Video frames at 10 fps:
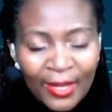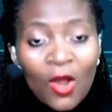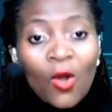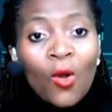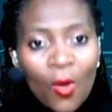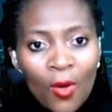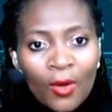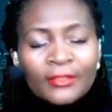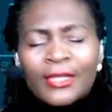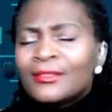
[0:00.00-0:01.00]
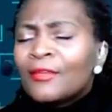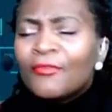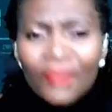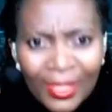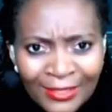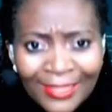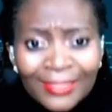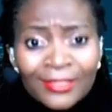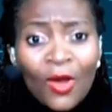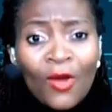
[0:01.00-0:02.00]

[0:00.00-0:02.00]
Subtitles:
or just the frustration of the